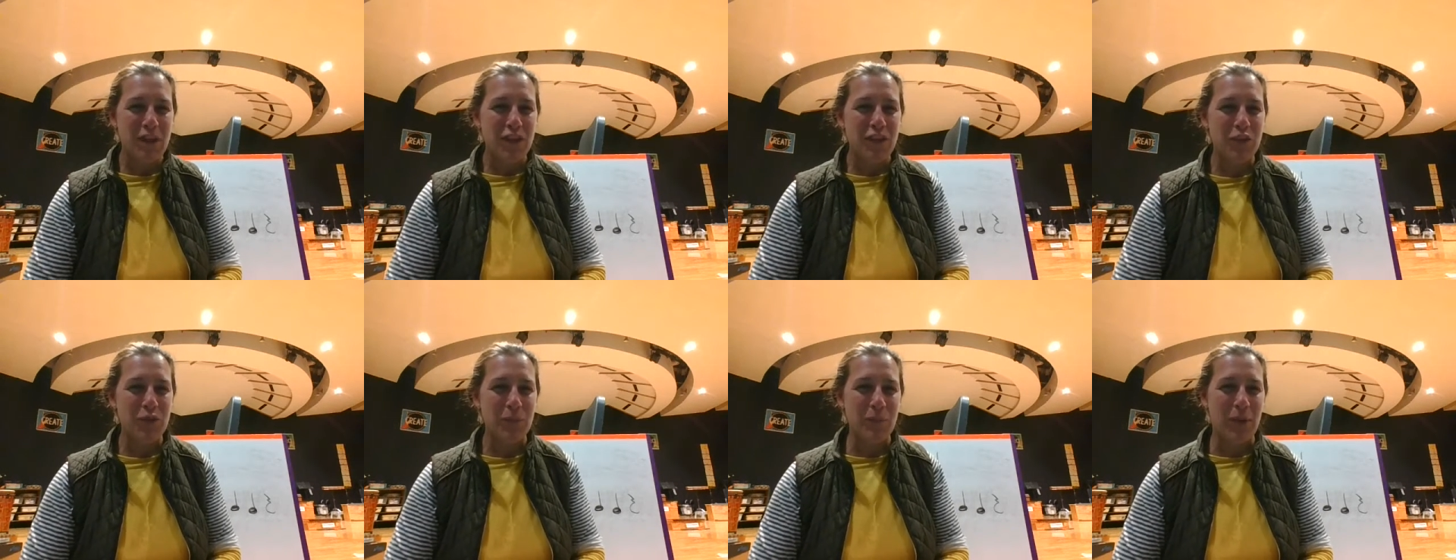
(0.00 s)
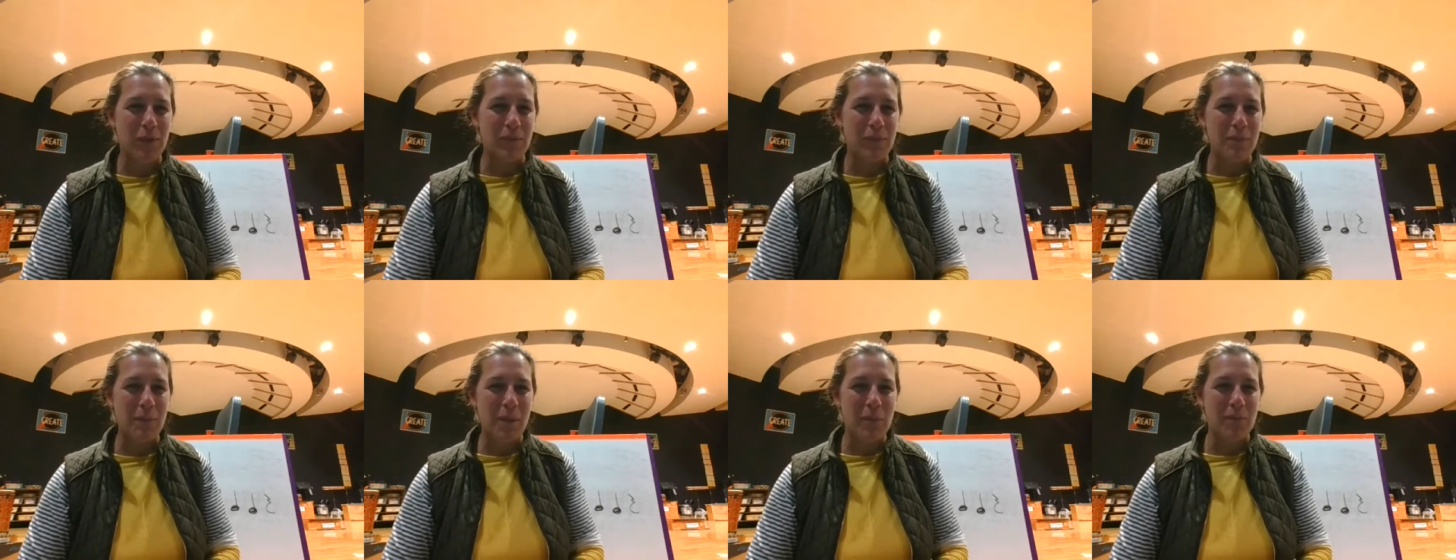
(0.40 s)
you might
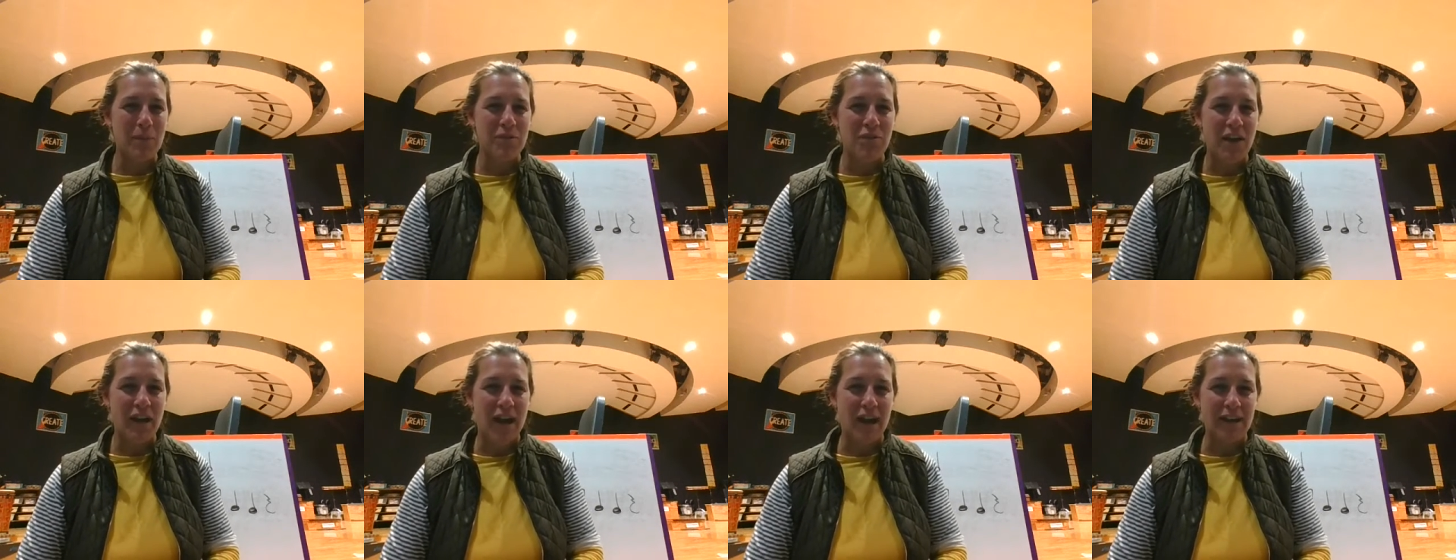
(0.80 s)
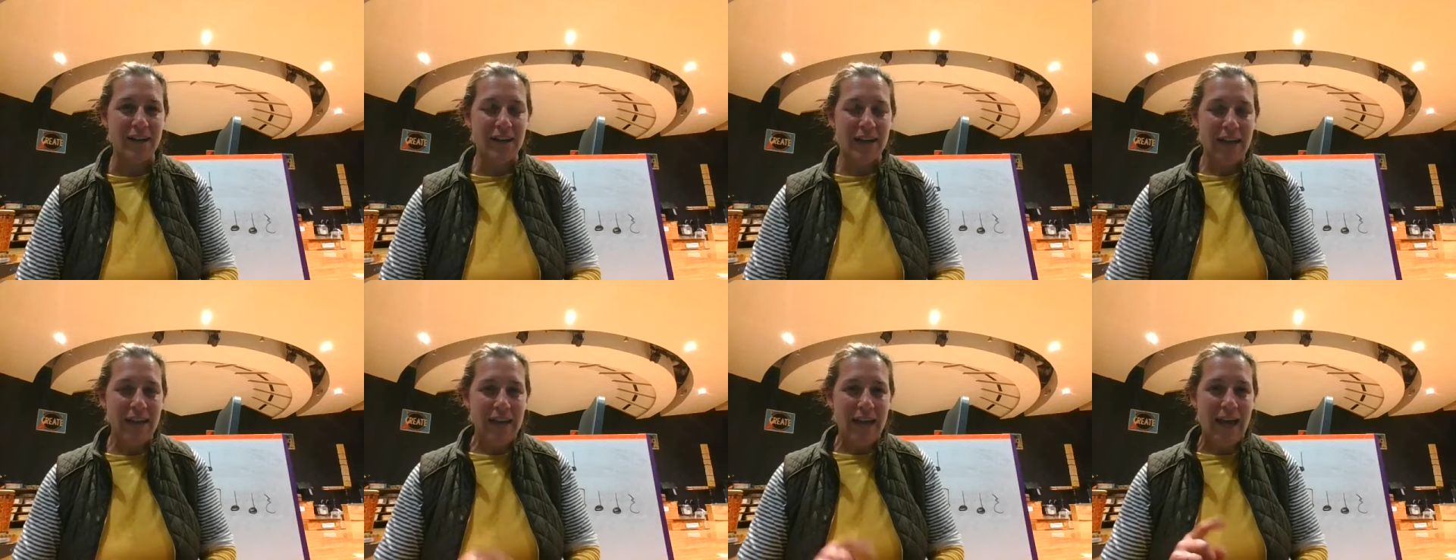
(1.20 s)
remember that
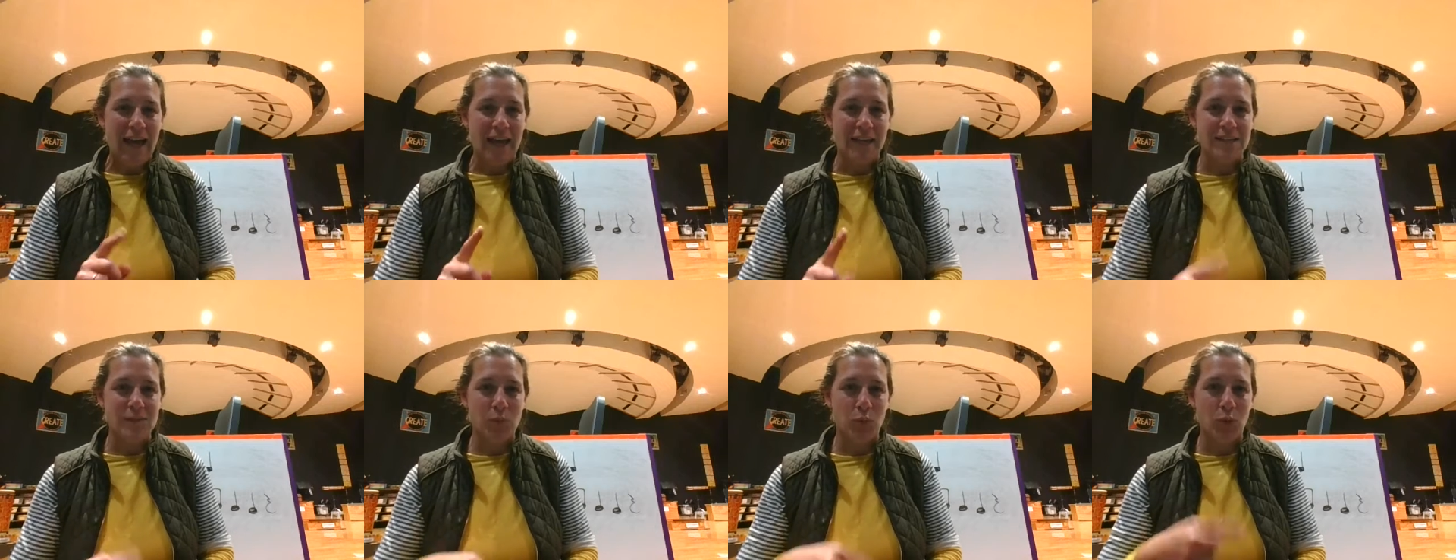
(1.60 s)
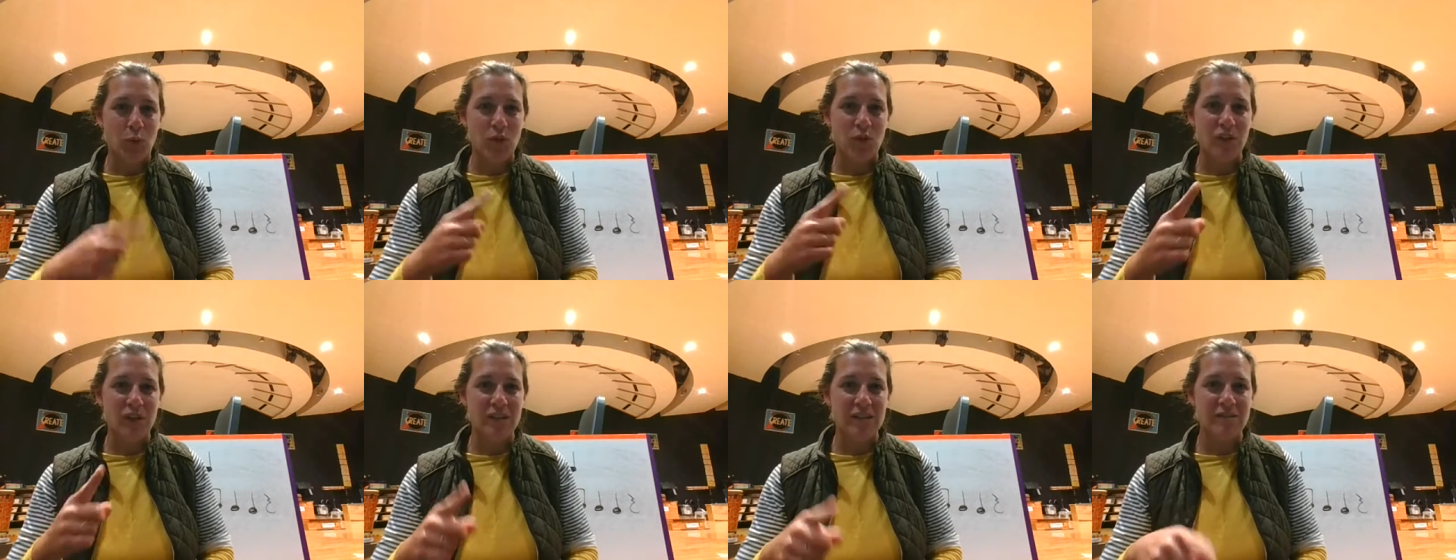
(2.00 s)
as more
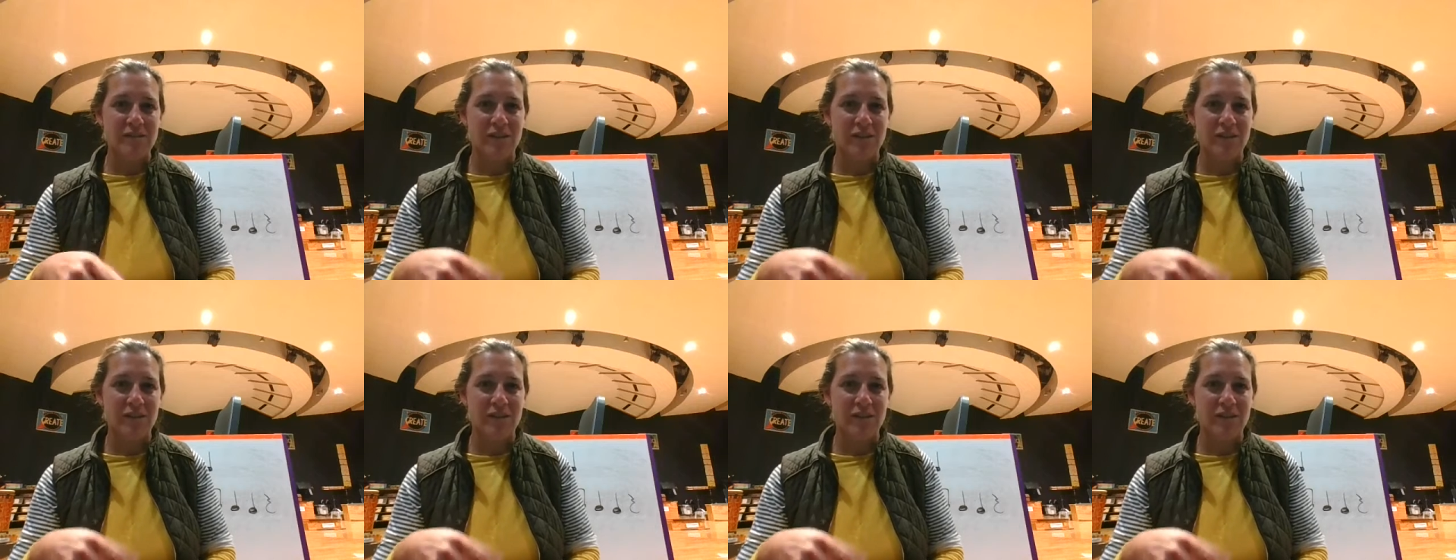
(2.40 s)
things